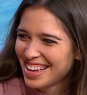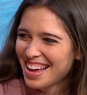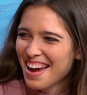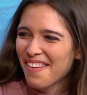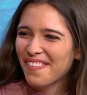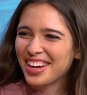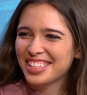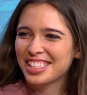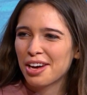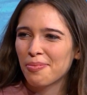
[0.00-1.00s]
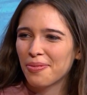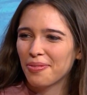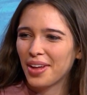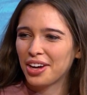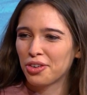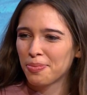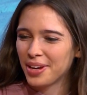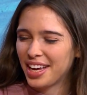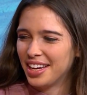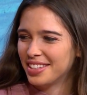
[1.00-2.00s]
cool. When some a group
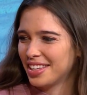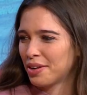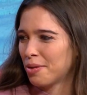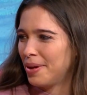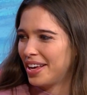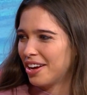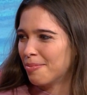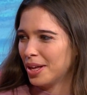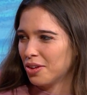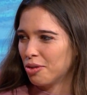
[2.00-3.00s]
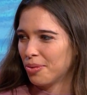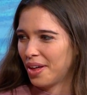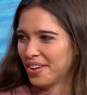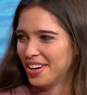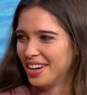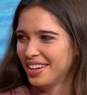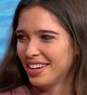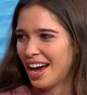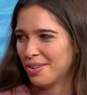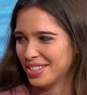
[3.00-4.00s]
of kids like were picking on my little brother.
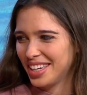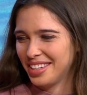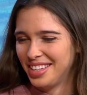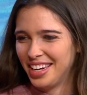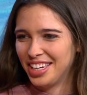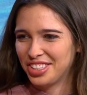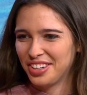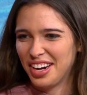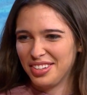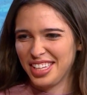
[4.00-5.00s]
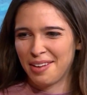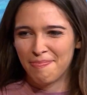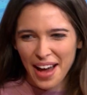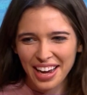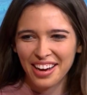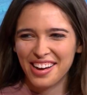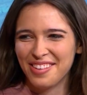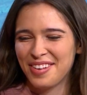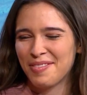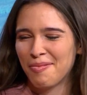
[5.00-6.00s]
Ooh. I was like a teenager and I was like, back
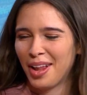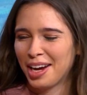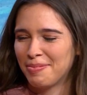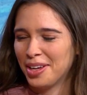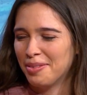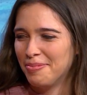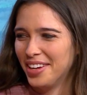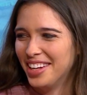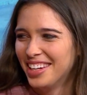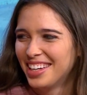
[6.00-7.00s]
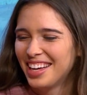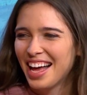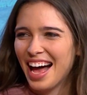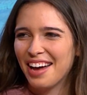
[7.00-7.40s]
off, I'm a black belt. But wow.